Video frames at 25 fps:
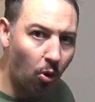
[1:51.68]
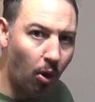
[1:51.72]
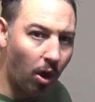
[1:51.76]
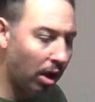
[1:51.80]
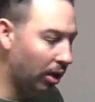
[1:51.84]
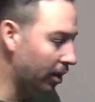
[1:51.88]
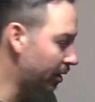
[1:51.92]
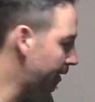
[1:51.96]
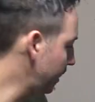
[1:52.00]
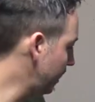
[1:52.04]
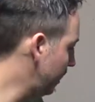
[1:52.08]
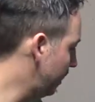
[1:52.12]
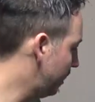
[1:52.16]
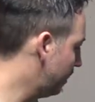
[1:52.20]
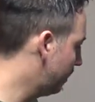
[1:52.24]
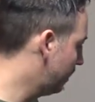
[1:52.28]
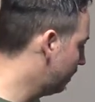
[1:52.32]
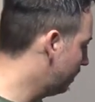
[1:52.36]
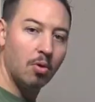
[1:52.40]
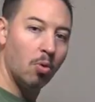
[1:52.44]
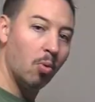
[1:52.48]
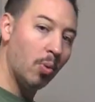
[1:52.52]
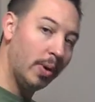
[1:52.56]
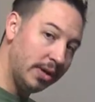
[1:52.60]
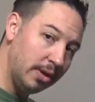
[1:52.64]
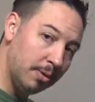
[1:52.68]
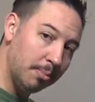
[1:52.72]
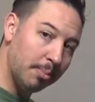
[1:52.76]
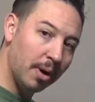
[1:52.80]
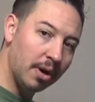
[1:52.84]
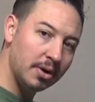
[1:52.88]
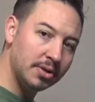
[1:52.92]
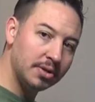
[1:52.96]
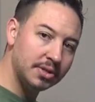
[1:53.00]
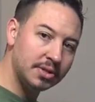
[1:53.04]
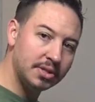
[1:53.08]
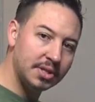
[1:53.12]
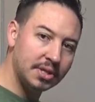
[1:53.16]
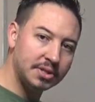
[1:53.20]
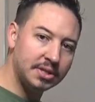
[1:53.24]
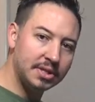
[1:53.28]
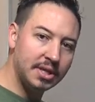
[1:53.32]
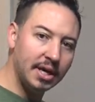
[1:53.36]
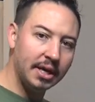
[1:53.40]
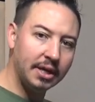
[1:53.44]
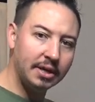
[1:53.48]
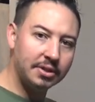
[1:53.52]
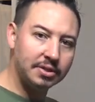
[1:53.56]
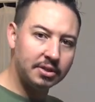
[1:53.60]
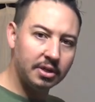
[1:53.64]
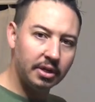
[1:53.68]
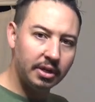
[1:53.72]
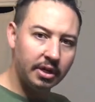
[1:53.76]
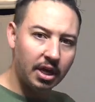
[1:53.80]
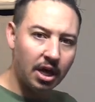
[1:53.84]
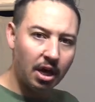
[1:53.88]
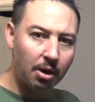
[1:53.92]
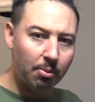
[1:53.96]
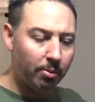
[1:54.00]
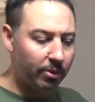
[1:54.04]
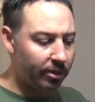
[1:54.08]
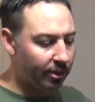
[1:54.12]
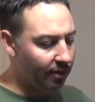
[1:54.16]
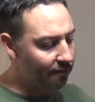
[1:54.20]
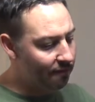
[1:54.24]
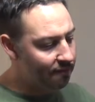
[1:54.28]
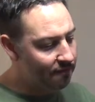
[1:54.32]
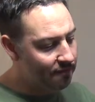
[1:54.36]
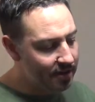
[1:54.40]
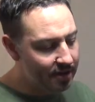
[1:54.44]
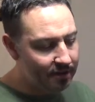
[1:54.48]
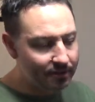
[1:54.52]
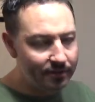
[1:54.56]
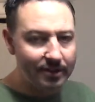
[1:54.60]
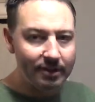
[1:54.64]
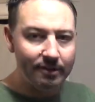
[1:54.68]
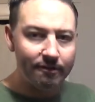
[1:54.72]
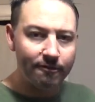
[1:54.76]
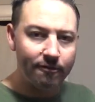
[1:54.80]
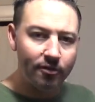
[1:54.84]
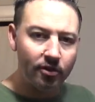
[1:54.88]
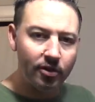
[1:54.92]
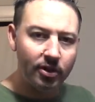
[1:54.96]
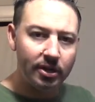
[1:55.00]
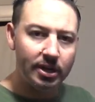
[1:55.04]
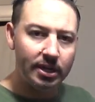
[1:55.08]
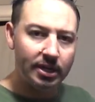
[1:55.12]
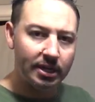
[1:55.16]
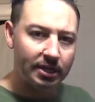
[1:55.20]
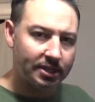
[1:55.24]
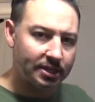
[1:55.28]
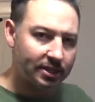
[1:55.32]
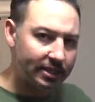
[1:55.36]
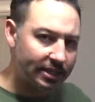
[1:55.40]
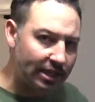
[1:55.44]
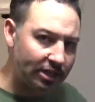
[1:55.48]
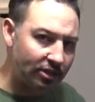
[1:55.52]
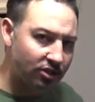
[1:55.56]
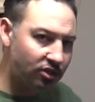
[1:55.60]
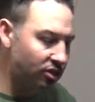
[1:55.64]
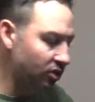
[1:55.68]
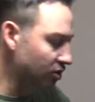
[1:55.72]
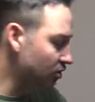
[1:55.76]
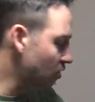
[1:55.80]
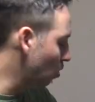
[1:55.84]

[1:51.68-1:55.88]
quality. When you purchase this thing, it's going to come with a fifty foot extension